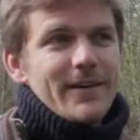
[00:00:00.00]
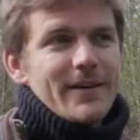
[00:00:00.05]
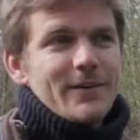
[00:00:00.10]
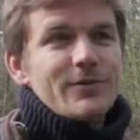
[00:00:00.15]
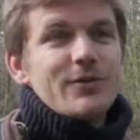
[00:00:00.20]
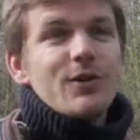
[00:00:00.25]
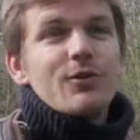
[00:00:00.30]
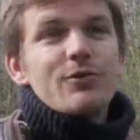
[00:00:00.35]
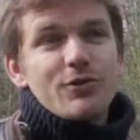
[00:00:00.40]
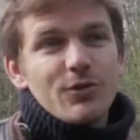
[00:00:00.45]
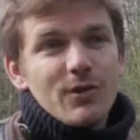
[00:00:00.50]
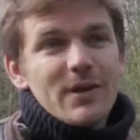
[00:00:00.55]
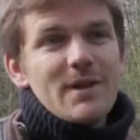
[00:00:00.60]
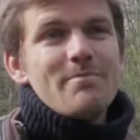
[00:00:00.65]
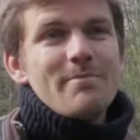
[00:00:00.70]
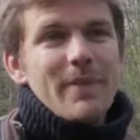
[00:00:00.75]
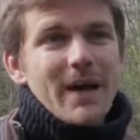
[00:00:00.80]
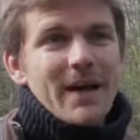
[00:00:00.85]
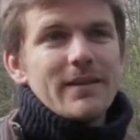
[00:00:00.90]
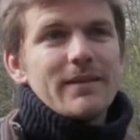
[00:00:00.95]
social
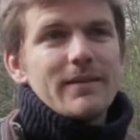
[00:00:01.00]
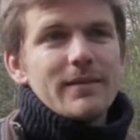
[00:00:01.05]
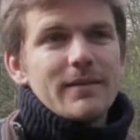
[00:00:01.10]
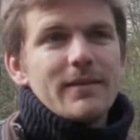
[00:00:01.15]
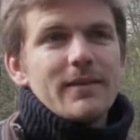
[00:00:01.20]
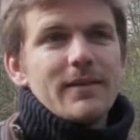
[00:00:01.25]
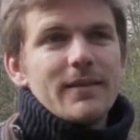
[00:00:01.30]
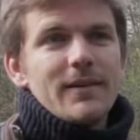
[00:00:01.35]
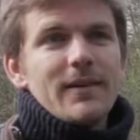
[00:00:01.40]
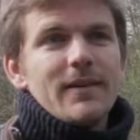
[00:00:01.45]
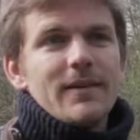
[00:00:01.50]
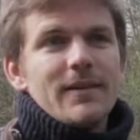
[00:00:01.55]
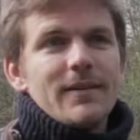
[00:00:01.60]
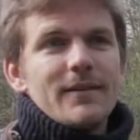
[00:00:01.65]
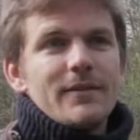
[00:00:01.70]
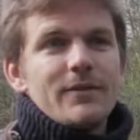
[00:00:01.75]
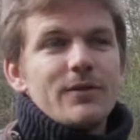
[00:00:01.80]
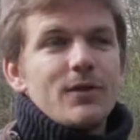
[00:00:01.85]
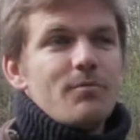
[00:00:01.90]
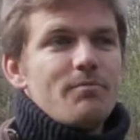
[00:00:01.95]
impact,
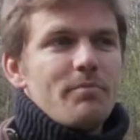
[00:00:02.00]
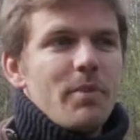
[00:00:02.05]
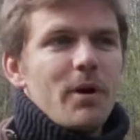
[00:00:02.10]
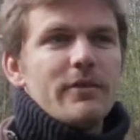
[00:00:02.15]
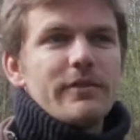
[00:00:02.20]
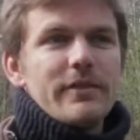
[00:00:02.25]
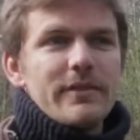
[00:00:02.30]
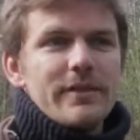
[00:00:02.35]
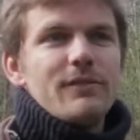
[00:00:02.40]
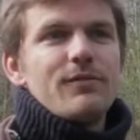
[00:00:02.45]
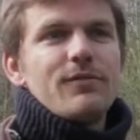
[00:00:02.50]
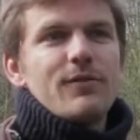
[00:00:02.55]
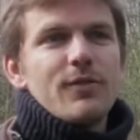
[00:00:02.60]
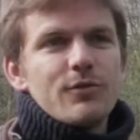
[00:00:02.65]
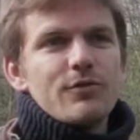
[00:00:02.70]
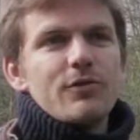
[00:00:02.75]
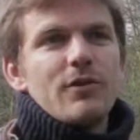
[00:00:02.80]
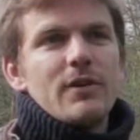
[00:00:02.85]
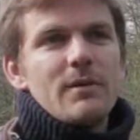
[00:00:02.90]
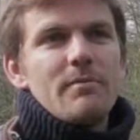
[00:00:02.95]
so positive
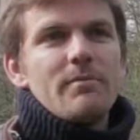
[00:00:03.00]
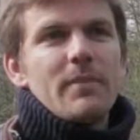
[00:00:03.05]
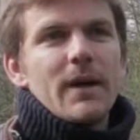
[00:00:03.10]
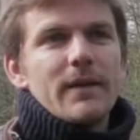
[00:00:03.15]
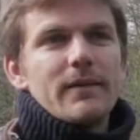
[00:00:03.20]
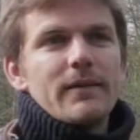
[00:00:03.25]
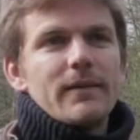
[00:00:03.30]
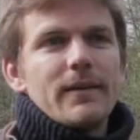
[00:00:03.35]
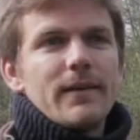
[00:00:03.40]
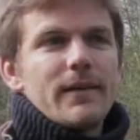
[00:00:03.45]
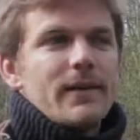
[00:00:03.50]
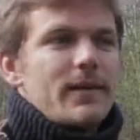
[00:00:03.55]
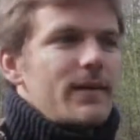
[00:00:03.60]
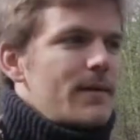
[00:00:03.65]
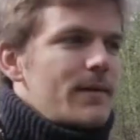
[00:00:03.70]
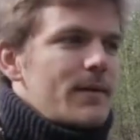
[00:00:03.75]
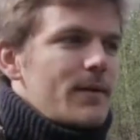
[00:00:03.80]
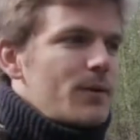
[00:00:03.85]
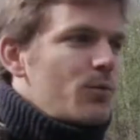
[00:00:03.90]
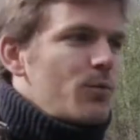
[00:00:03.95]
social impact.
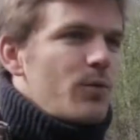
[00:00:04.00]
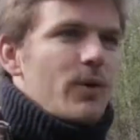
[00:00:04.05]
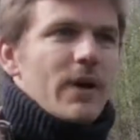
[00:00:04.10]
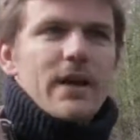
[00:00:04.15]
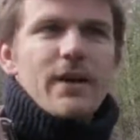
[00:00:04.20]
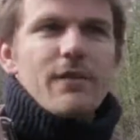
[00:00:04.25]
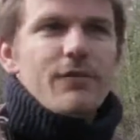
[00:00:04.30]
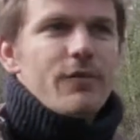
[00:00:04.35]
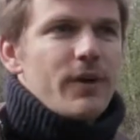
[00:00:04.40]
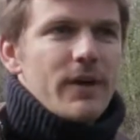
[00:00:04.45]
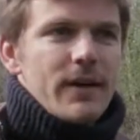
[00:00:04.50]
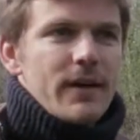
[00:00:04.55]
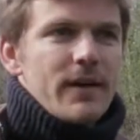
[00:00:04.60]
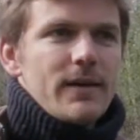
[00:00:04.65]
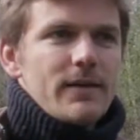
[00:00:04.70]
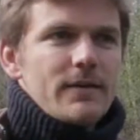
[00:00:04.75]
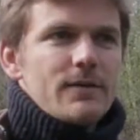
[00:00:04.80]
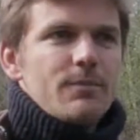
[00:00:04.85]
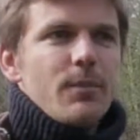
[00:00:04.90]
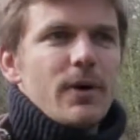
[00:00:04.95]
Whatever it
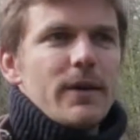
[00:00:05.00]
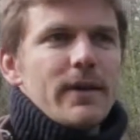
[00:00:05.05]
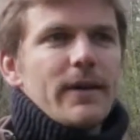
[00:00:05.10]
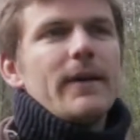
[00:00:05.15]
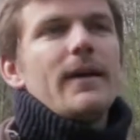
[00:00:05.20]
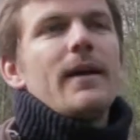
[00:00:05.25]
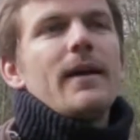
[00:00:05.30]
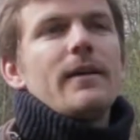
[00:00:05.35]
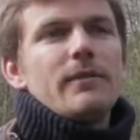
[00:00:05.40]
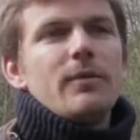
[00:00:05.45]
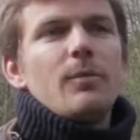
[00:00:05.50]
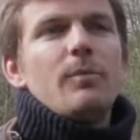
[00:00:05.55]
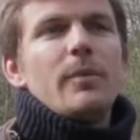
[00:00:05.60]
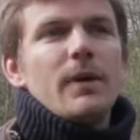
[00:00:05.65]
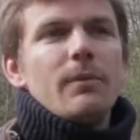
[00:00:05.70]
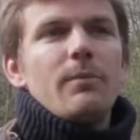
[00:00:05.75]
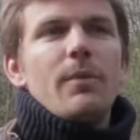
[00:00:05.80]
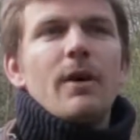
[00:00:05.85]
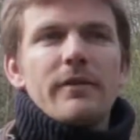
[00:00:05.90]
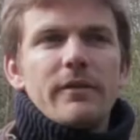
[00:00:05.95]
is, but it has to
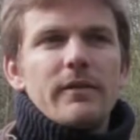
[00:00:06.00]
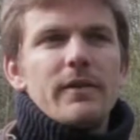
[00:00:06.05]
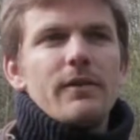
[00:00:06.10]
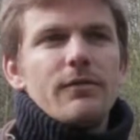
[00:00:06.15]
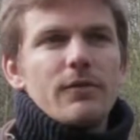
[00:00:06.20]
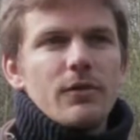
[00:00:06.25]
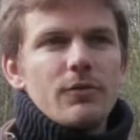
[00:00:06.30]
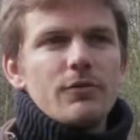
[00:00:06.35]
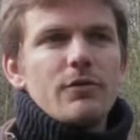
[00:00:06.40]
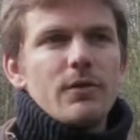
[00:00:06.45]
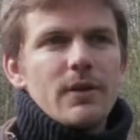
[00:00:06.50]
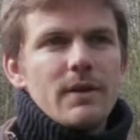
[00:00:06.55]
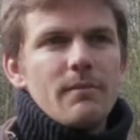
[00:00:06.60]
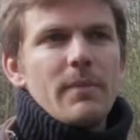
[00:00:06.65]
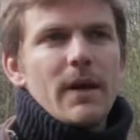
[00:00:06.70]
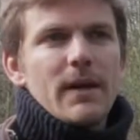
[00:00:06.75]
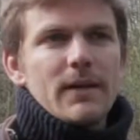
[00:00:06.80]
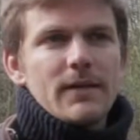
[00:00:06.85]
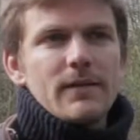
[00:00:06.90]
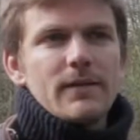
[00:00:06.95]
be a positive social
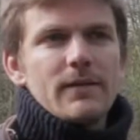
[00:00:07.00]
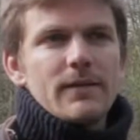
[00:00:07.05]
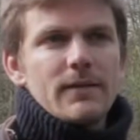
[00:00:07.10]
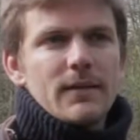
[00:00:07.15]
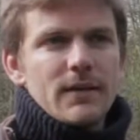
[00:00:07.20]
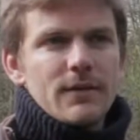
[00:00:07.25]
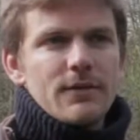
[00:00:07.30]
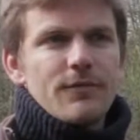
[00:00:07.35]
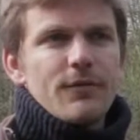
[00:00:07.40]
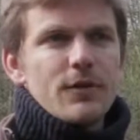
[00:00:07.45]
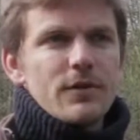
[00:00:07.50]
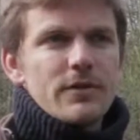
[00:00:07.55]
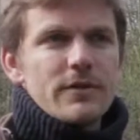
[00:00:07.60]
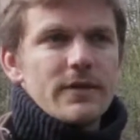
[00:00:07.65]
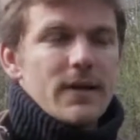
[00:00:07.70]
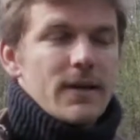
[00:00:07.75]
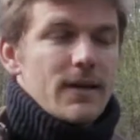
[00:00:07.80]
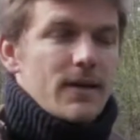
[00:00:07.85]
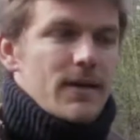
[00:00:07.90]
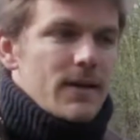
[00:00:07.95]
impact, that's first.
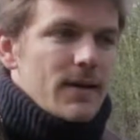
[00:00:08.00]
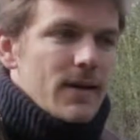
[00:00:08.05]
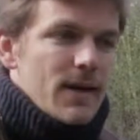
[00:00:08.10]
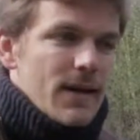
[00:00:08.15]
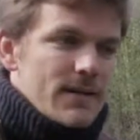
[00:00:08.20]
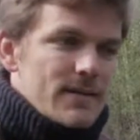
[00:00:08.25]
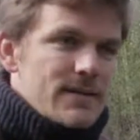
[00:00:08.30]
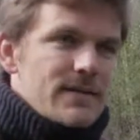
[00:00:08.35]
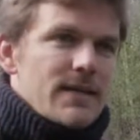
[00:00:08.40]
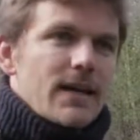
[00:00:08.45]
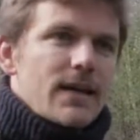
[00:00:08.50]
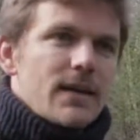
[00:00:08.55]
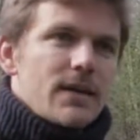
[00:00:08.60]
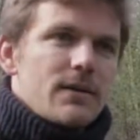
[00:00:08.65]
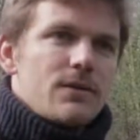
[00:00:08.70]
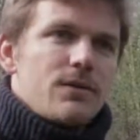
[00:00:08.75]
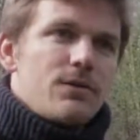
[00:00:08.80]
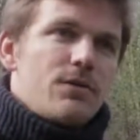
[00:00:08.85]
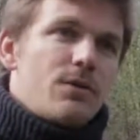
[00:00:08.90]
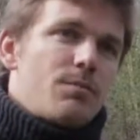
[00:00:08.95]
And
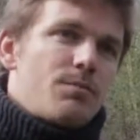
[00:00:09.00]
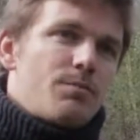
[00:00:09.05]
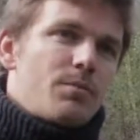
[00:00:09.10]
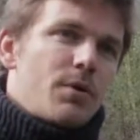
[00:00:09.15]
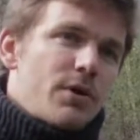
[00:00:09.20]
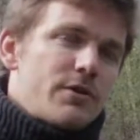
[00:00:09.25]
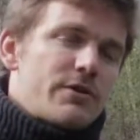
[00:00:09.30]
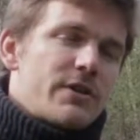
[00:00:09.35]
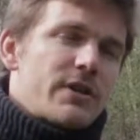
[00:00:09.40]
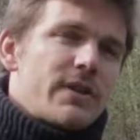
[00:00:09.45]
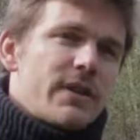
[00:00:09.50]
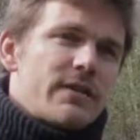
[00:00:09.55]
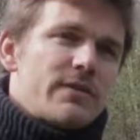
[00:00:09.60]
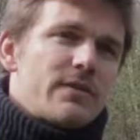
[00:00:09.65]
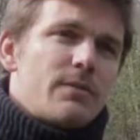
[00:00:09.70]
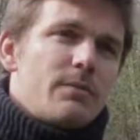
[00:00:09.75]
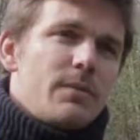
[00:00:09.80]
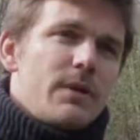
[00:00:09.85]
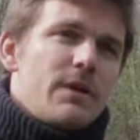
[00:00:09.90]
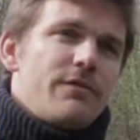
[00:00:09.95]
second, your project has
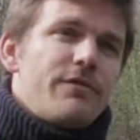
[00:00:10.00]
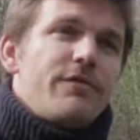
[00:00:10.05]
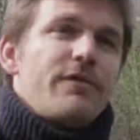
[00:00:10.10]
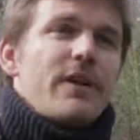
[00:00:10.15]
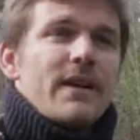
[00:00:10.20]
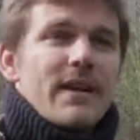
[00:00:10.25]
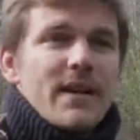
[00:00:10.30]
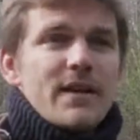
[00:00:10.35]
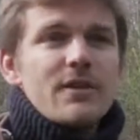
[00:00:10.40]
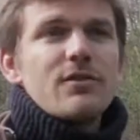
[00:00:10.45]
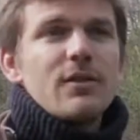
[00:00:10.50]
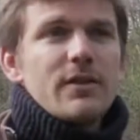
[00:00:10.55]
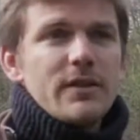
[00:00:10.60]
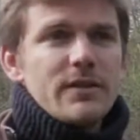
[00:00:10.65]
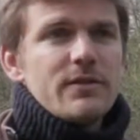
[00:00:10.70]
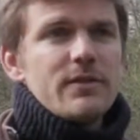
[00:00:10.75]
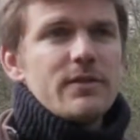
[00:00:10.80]
to be financially